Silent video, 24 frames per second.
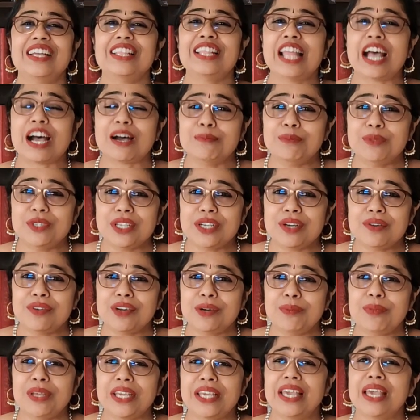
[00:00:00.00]
The
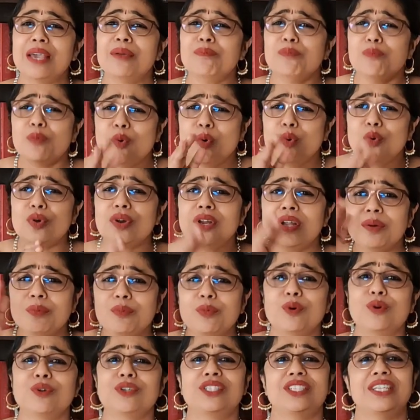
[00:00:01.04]
observer became more and
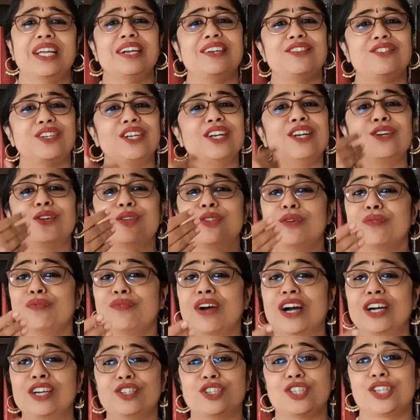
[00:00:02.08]
more central to the
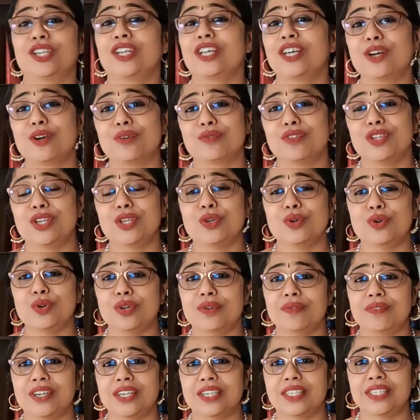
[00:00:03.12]
functioning of the
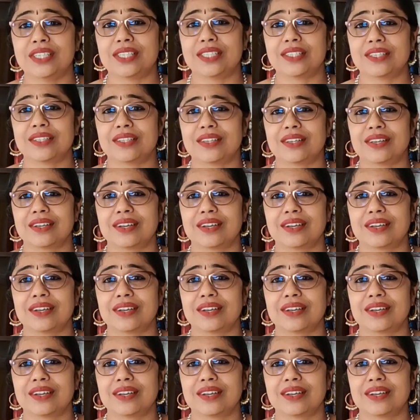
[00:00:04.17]
universe.